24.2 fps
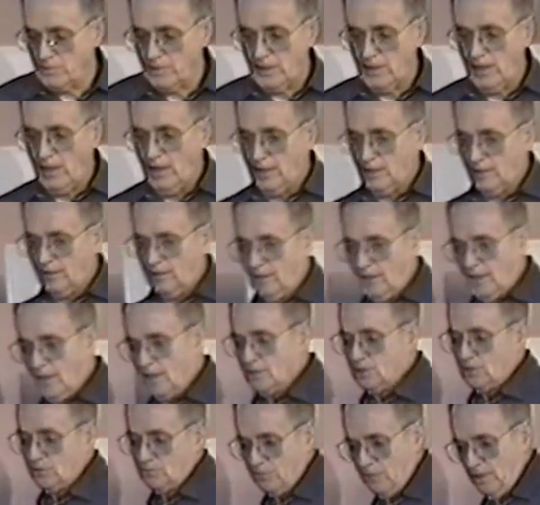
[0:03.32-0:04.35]
we began
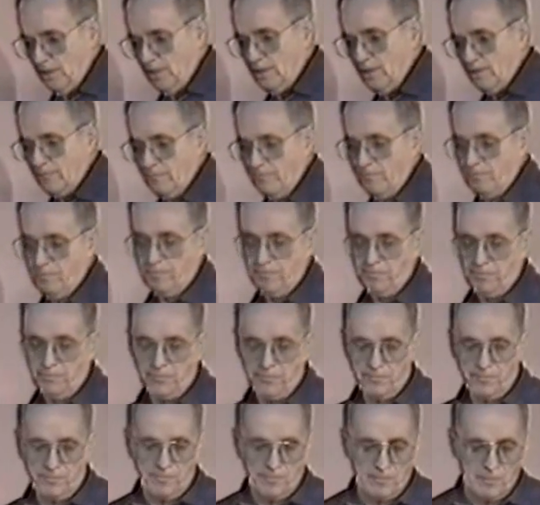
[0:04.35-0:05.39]
last week.
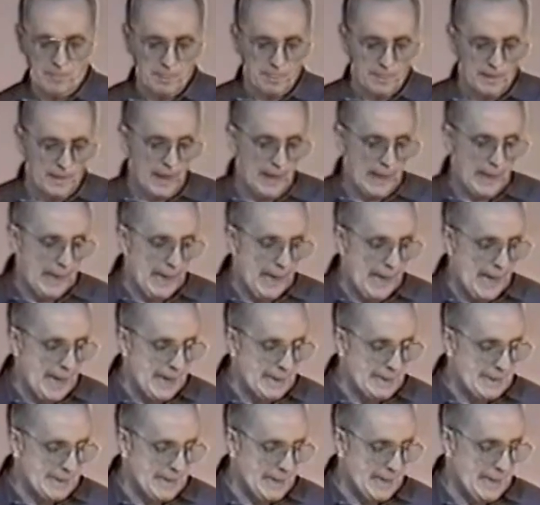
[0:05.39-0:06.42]

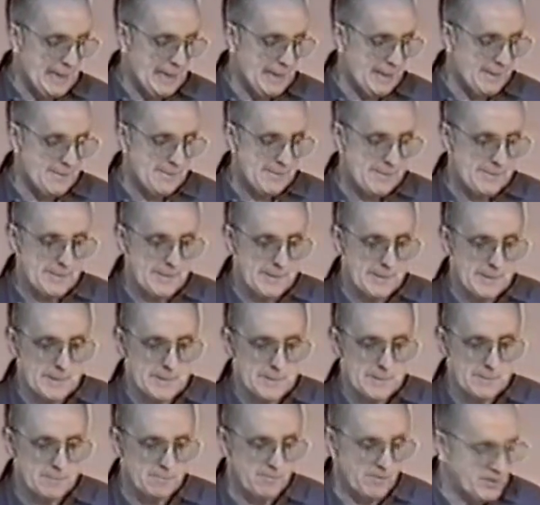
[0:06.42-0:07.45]
And
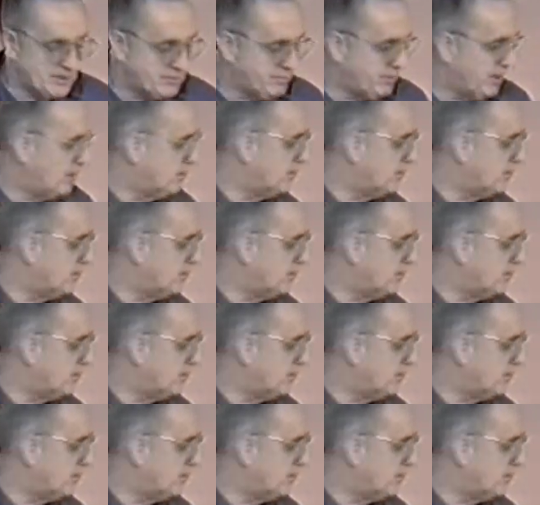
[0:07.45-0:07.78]
this